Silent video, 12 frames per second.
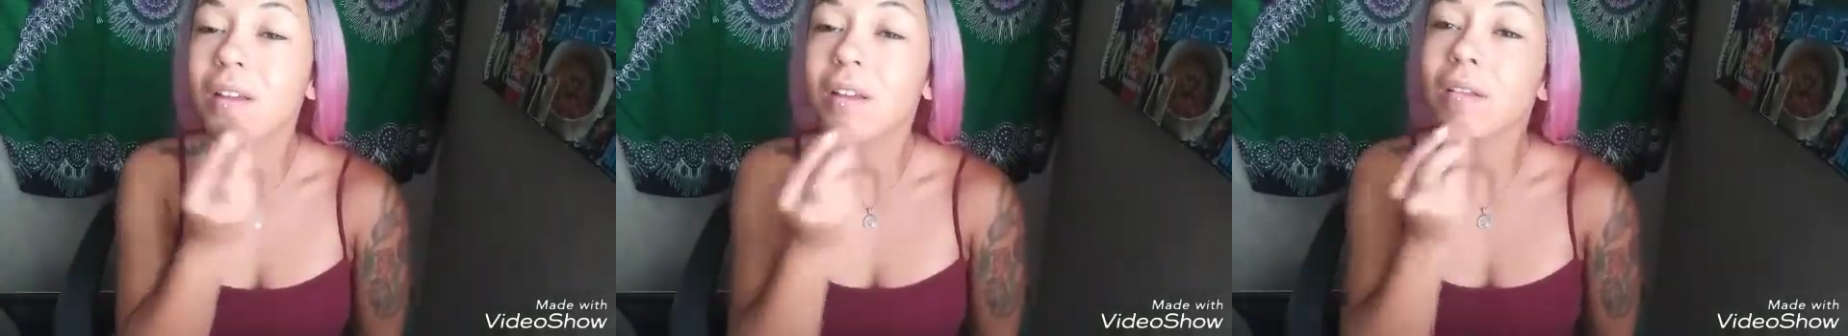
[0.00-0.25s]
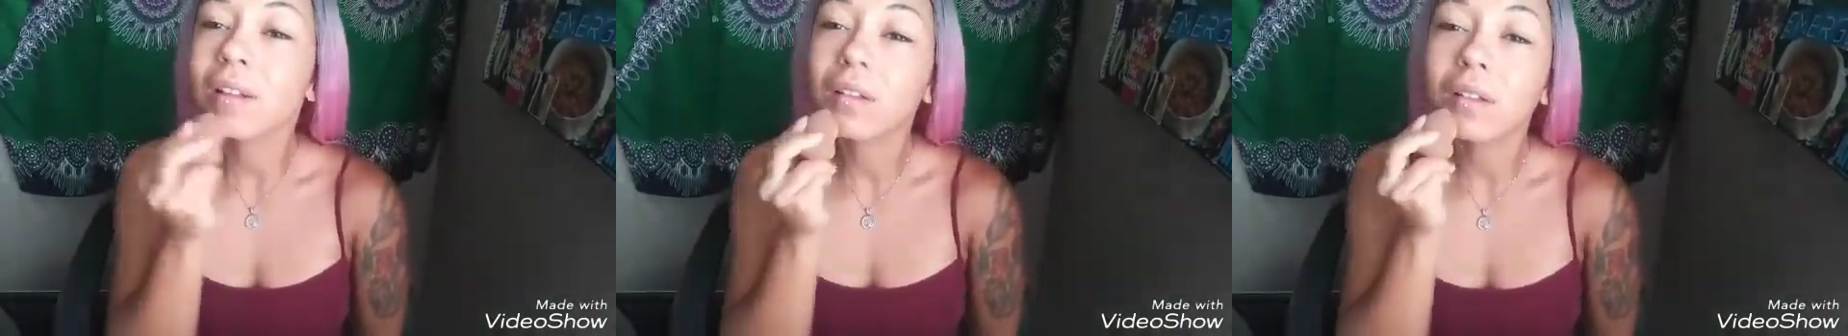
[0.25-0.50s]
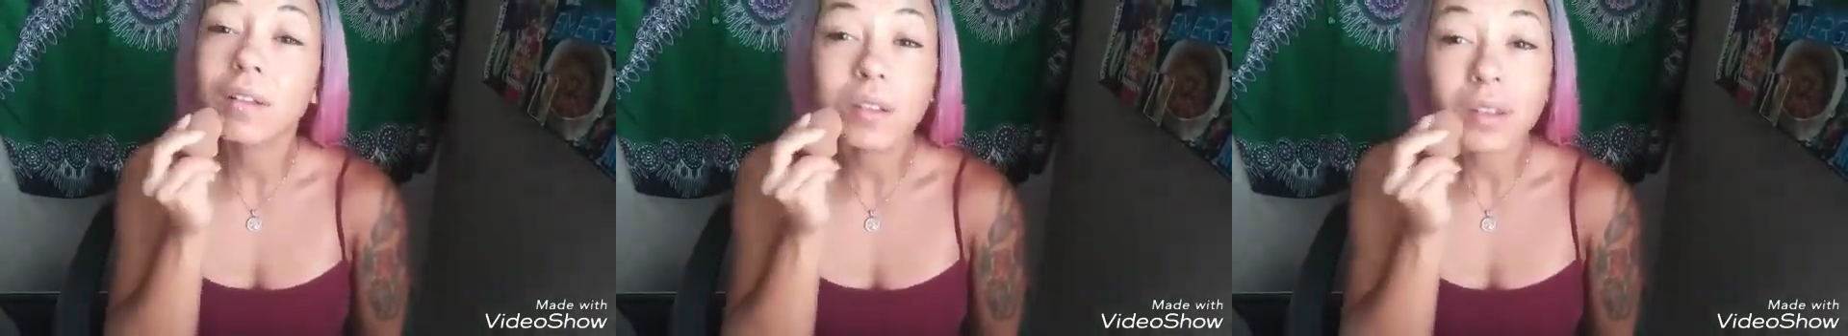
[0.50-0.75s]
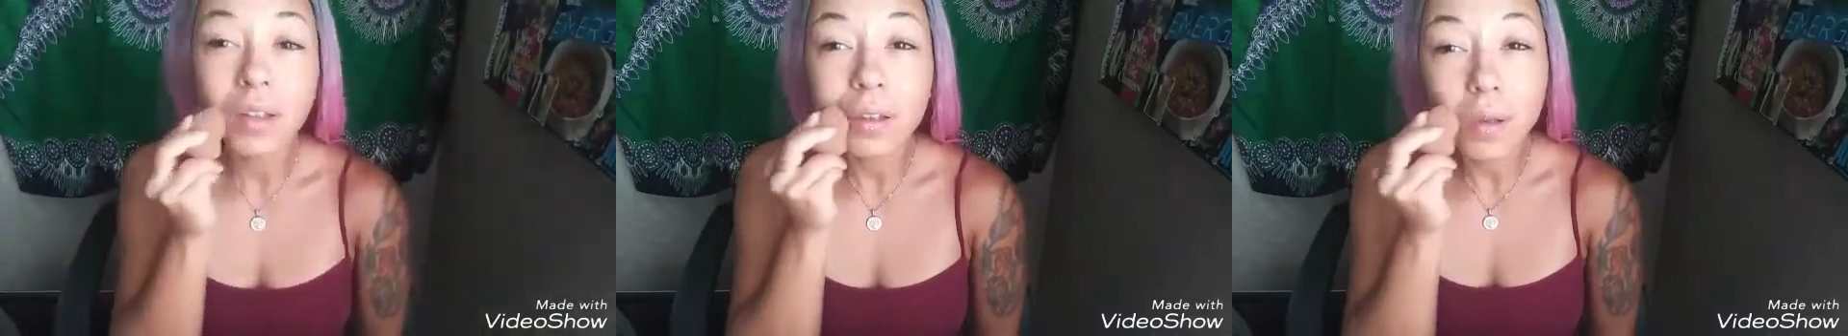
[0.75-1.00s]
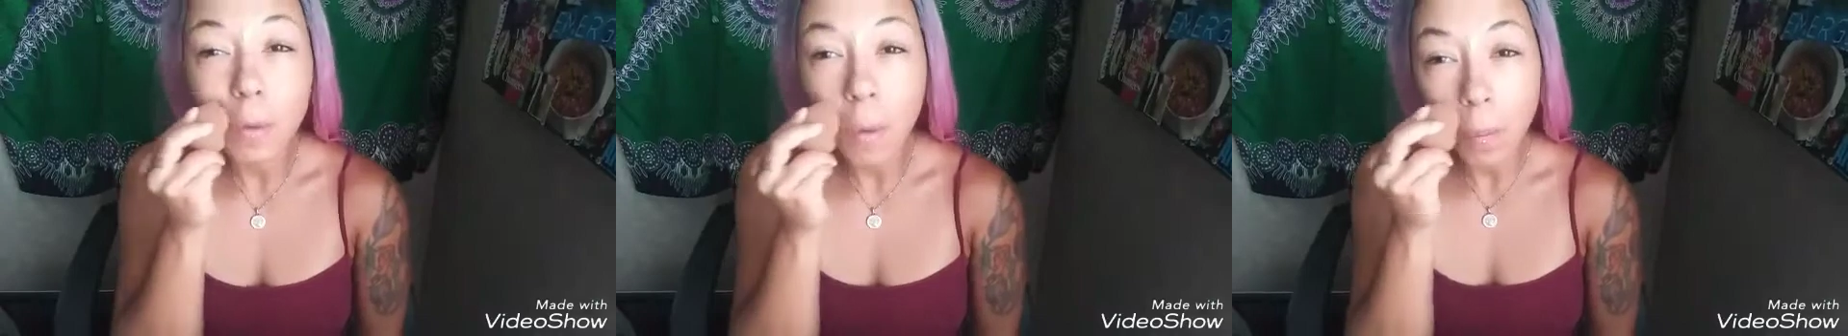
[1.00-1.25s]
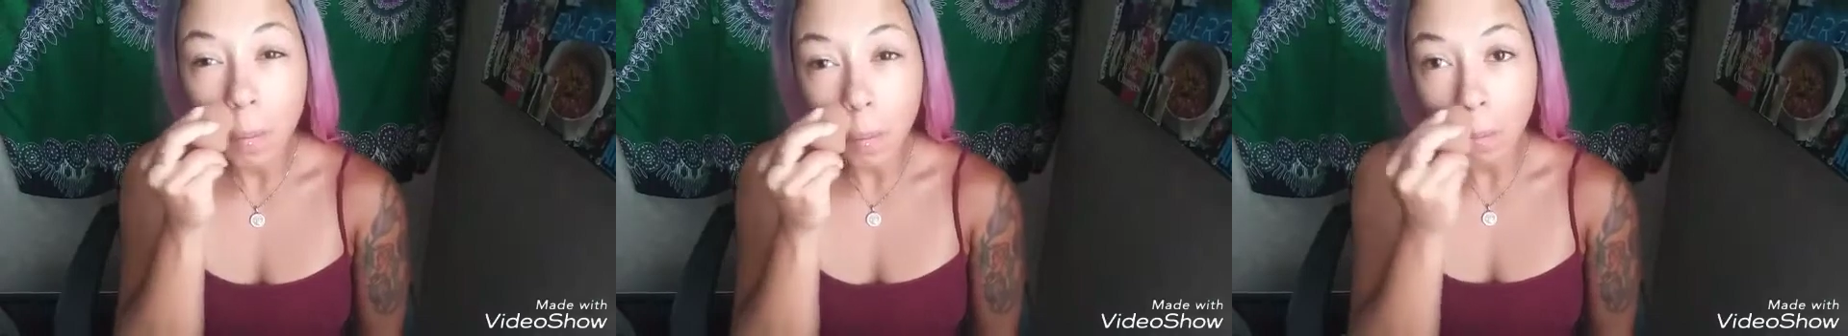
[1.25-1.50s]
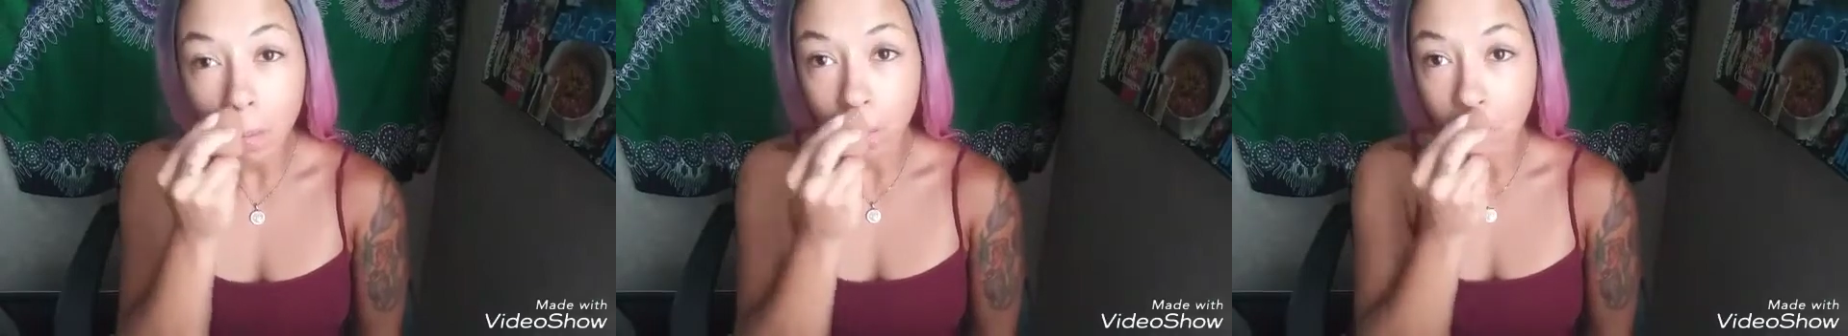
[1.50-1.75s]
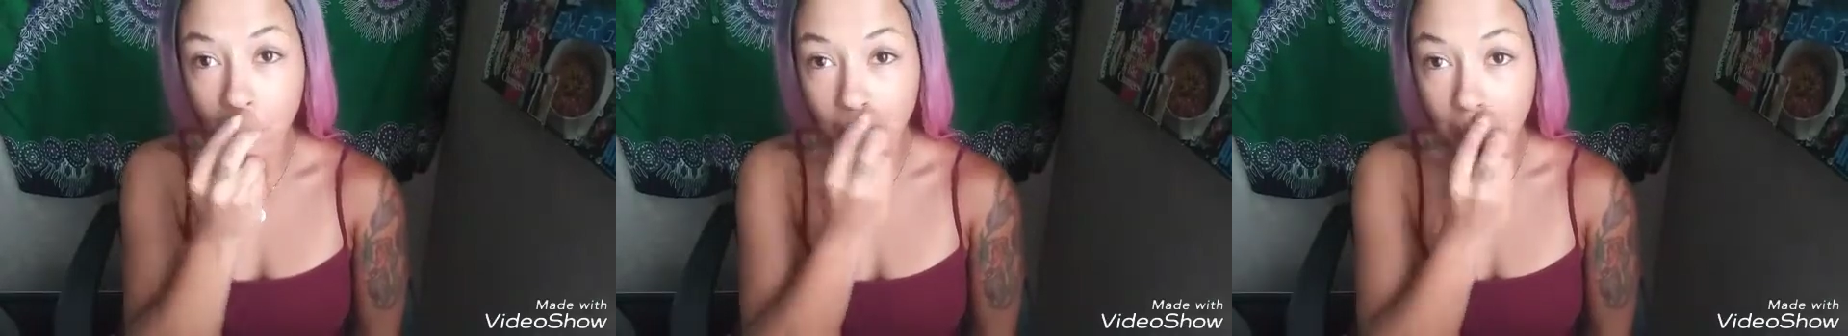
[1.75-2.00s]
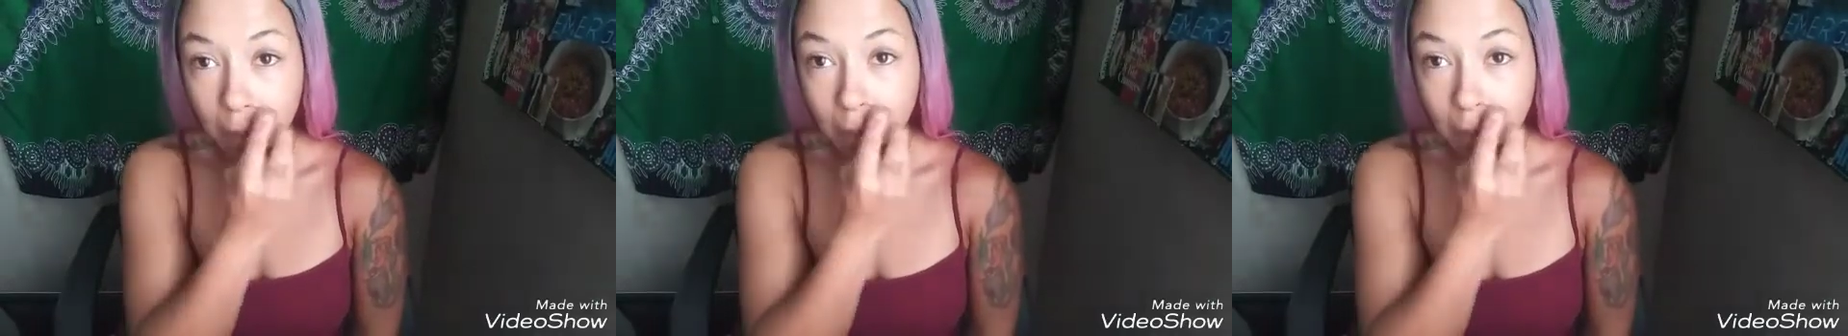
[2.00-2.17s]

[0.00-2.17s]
the foundation because one,